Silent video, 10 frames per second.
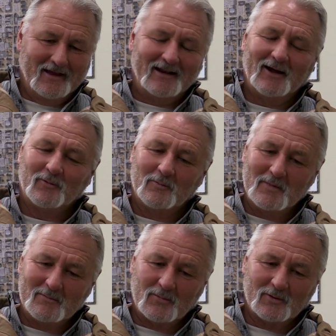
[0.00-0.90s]
And I
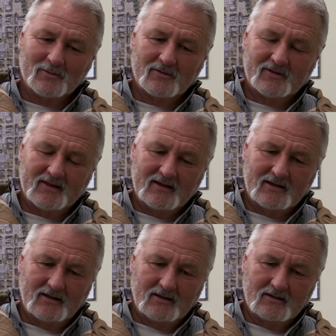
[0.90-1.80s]
remember
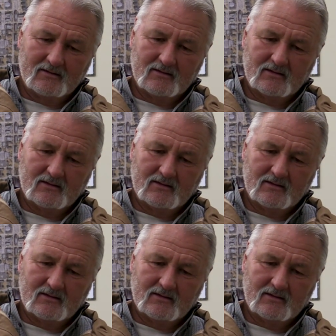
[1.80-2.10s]
thinking,